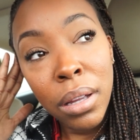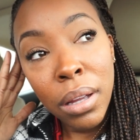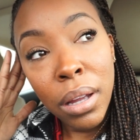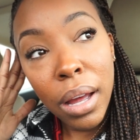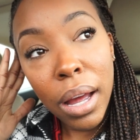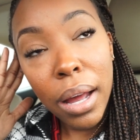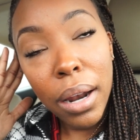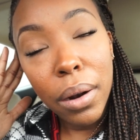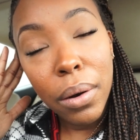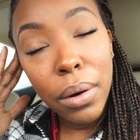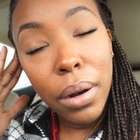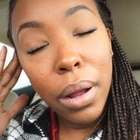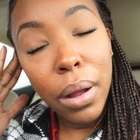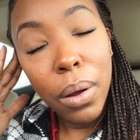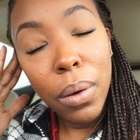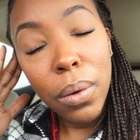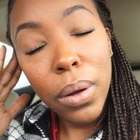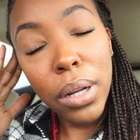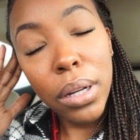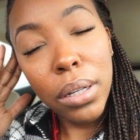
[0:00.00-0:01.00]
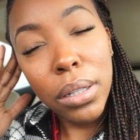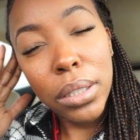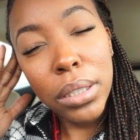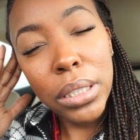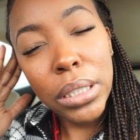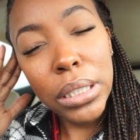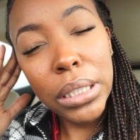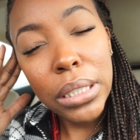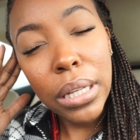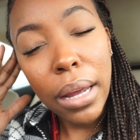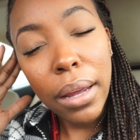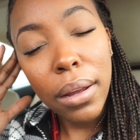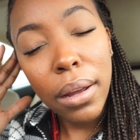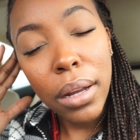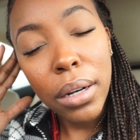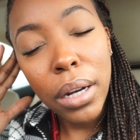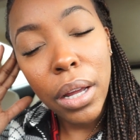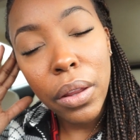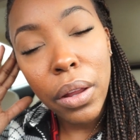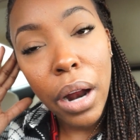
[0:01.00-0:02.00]
I don't know. It's just like
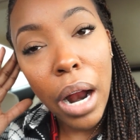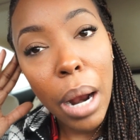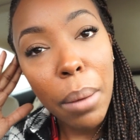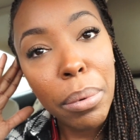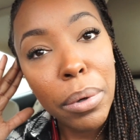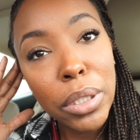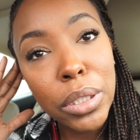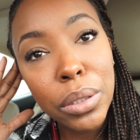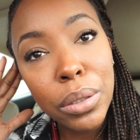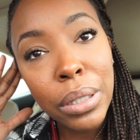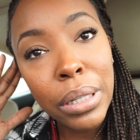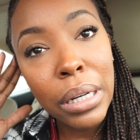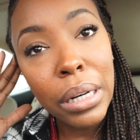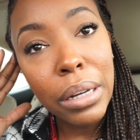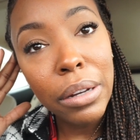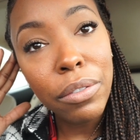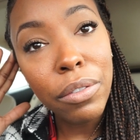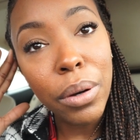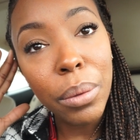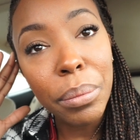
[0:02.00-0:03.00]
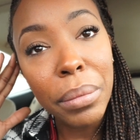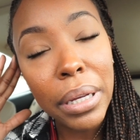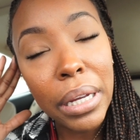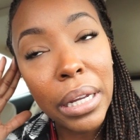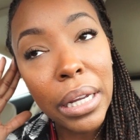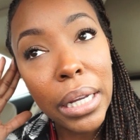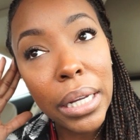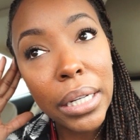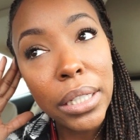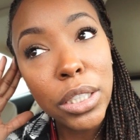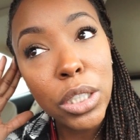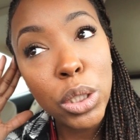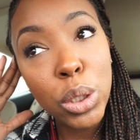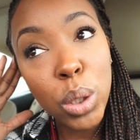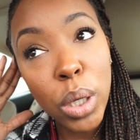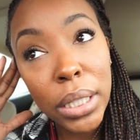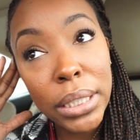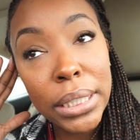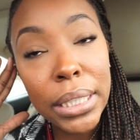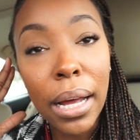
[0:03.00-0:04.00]
another opportunity for me to
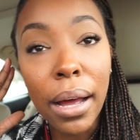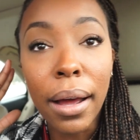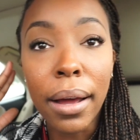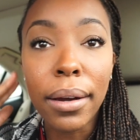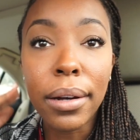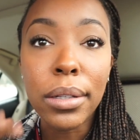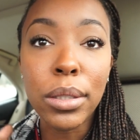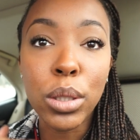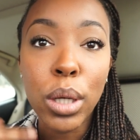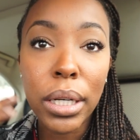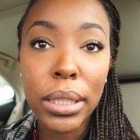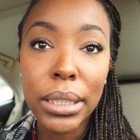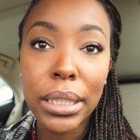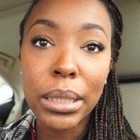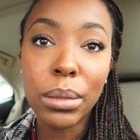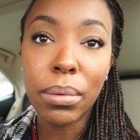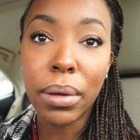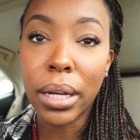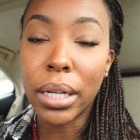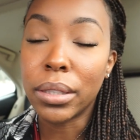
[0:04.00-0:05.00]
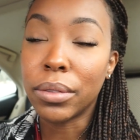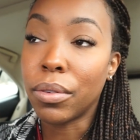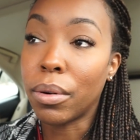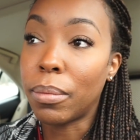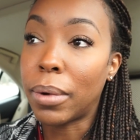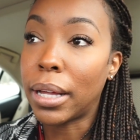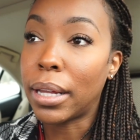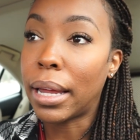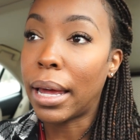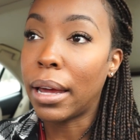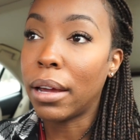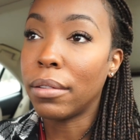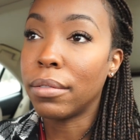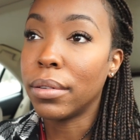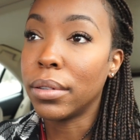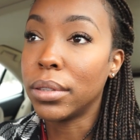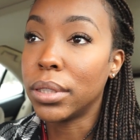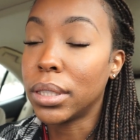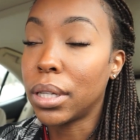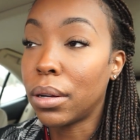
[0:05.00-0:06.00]
trust God and trust his plans for my life.
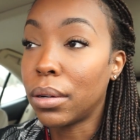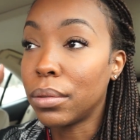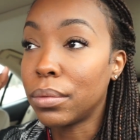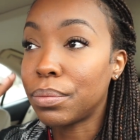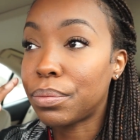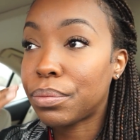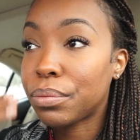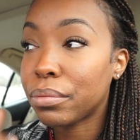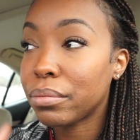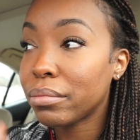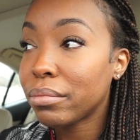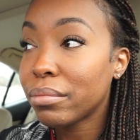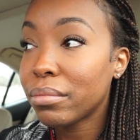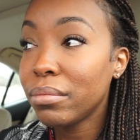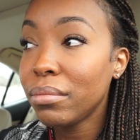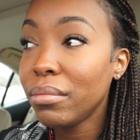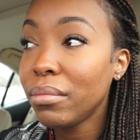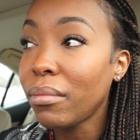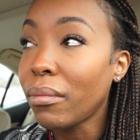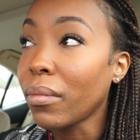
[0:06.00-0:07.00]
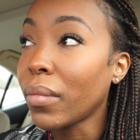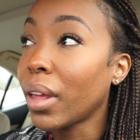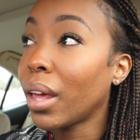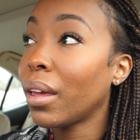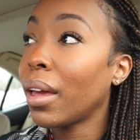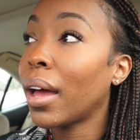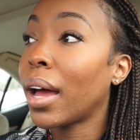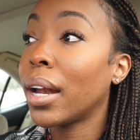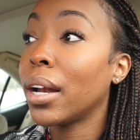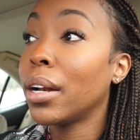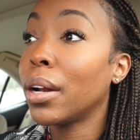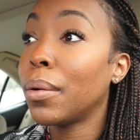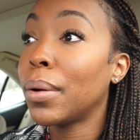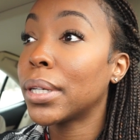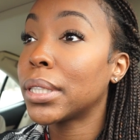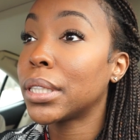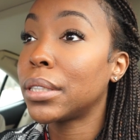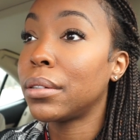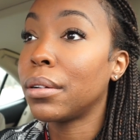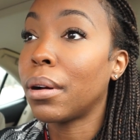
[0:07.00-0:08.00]
And so yeah, I didn't know what
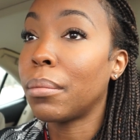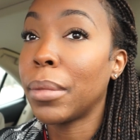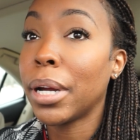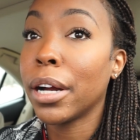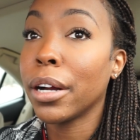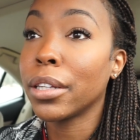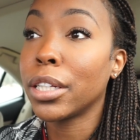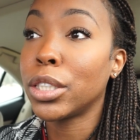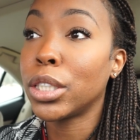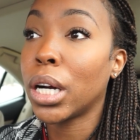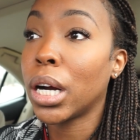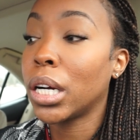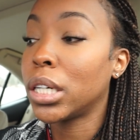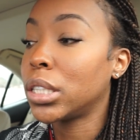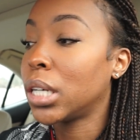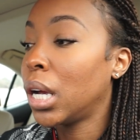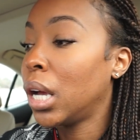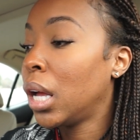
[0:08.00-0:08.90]
else to do. I'm here at the church.